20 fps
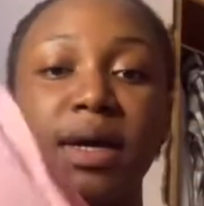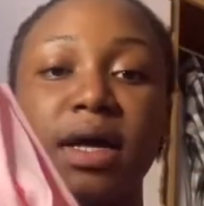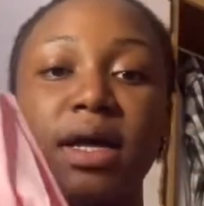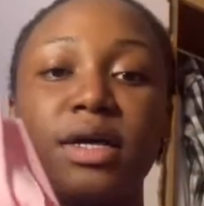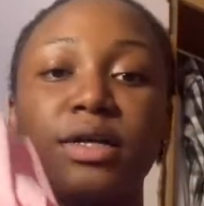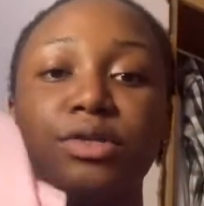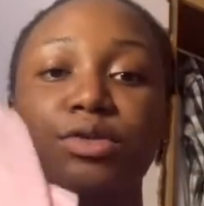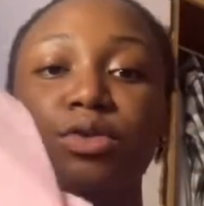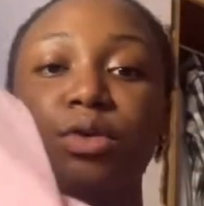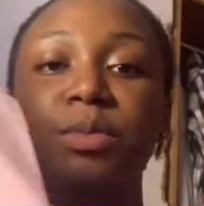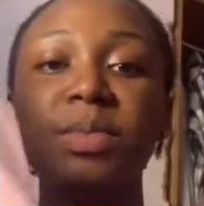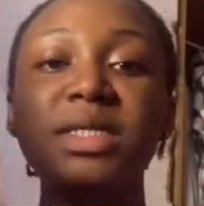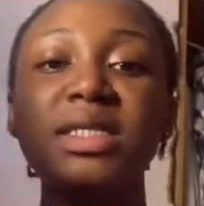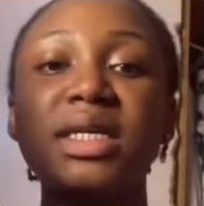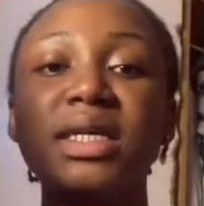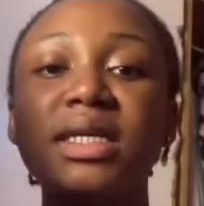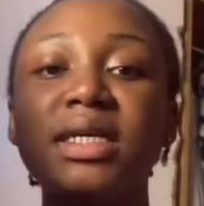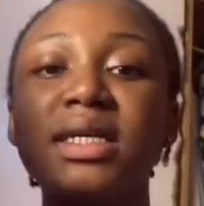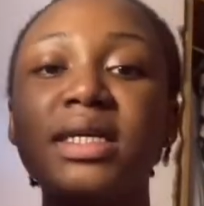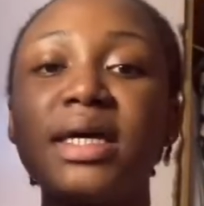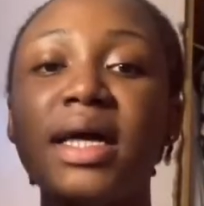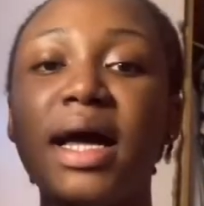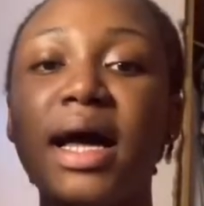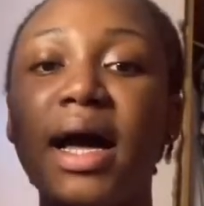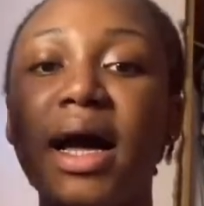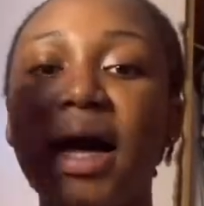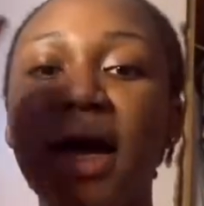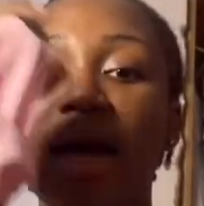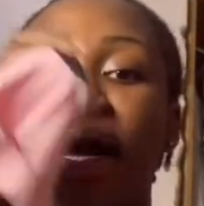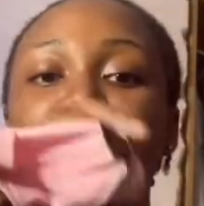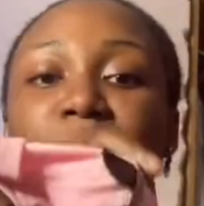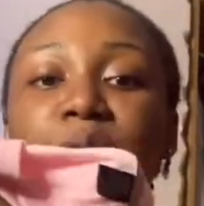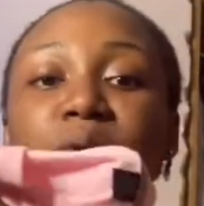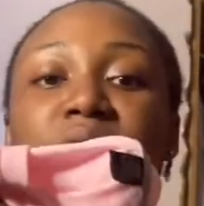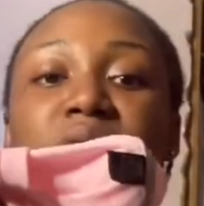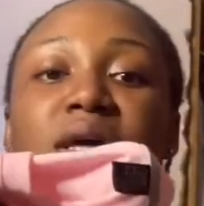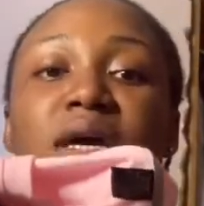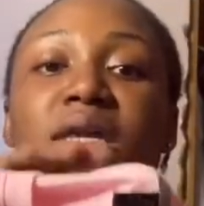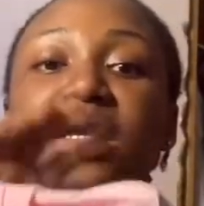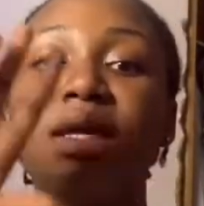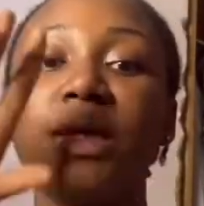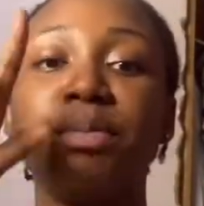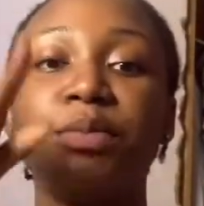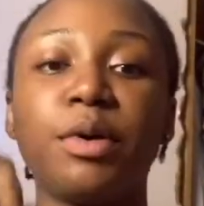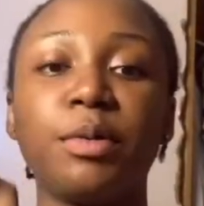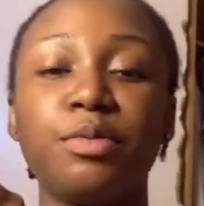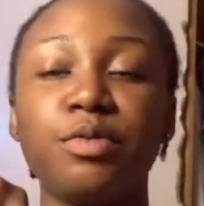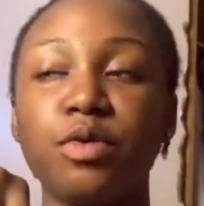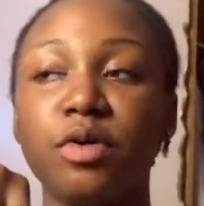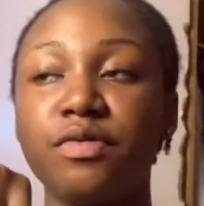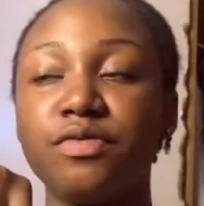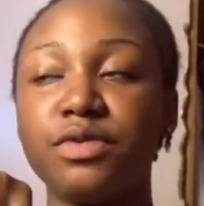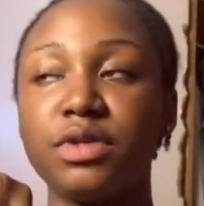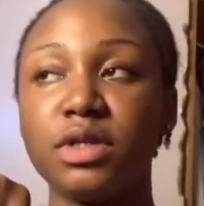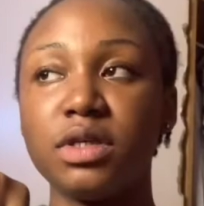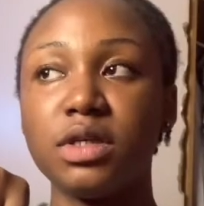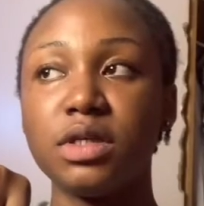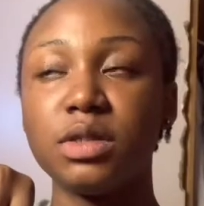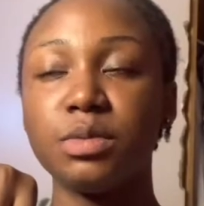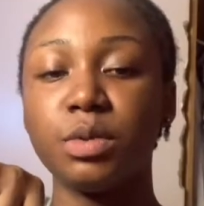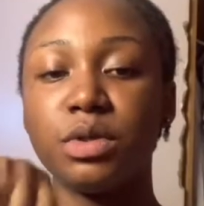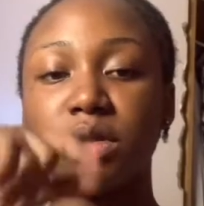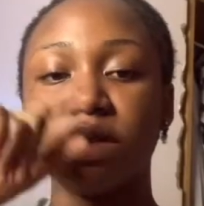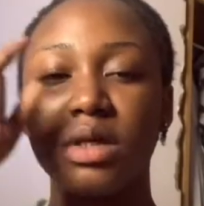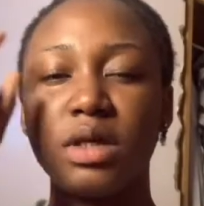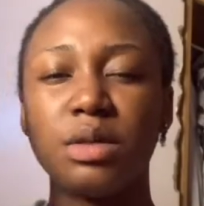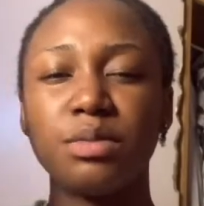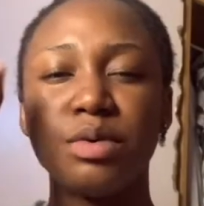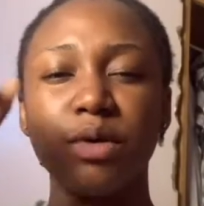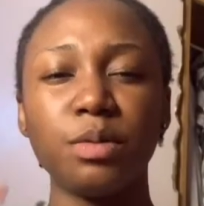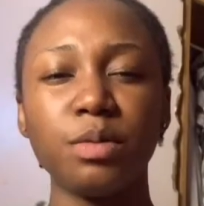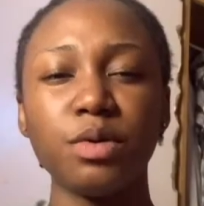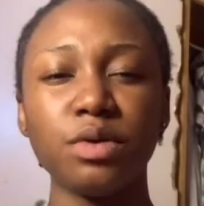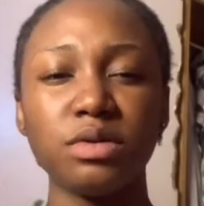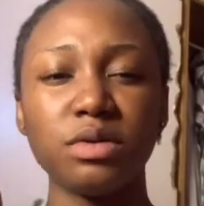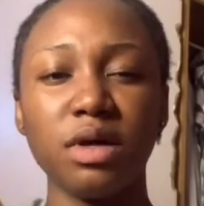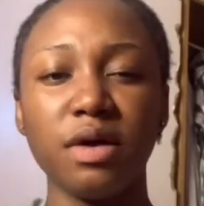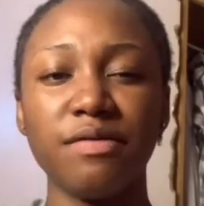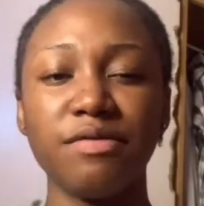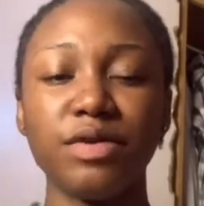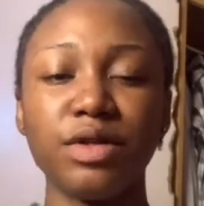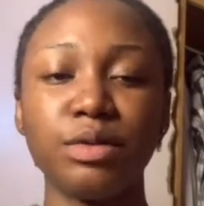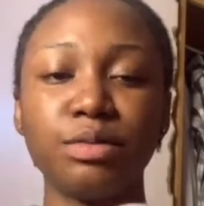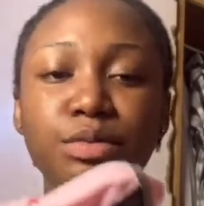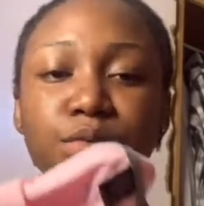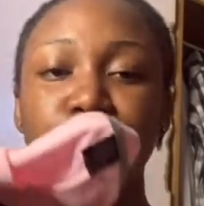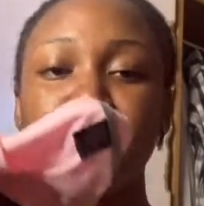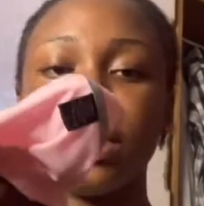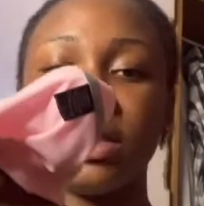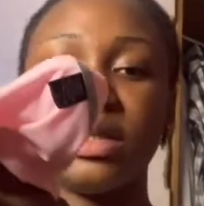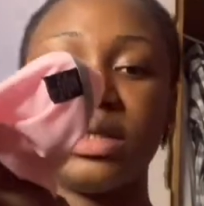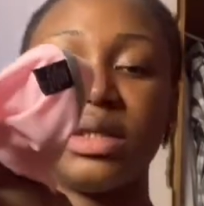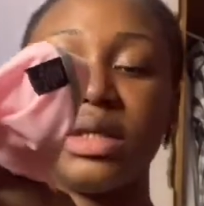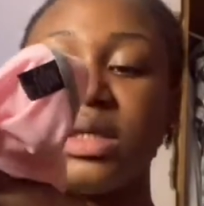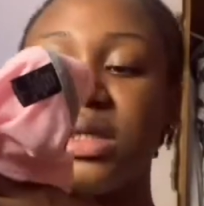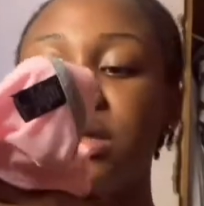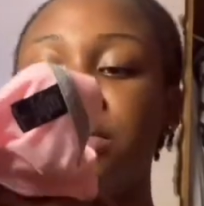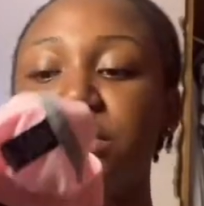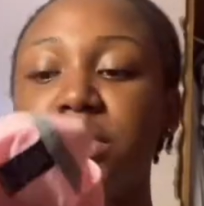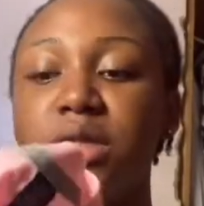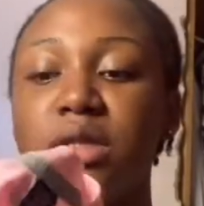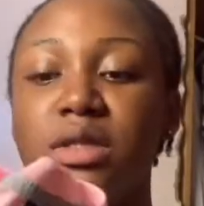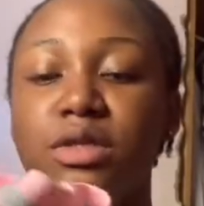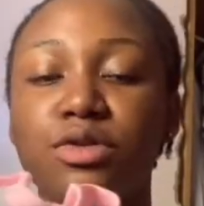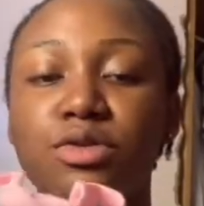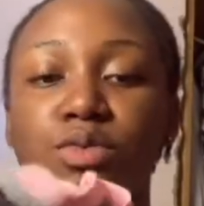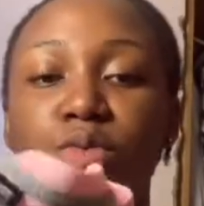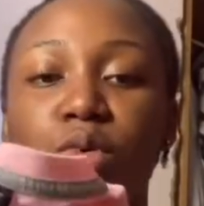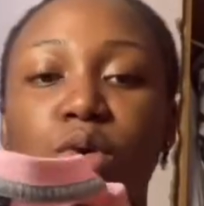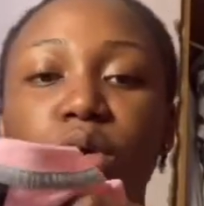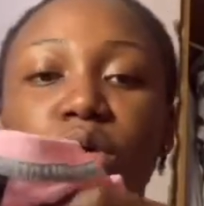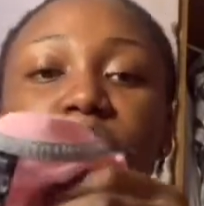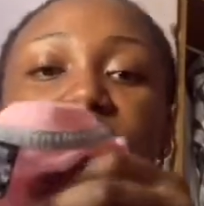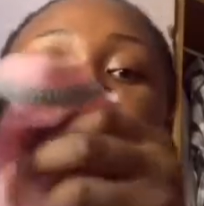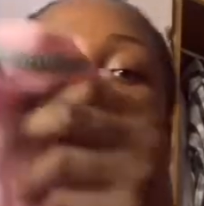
So basically I wanted a purple of this, but then purple was not available, and then he made this one.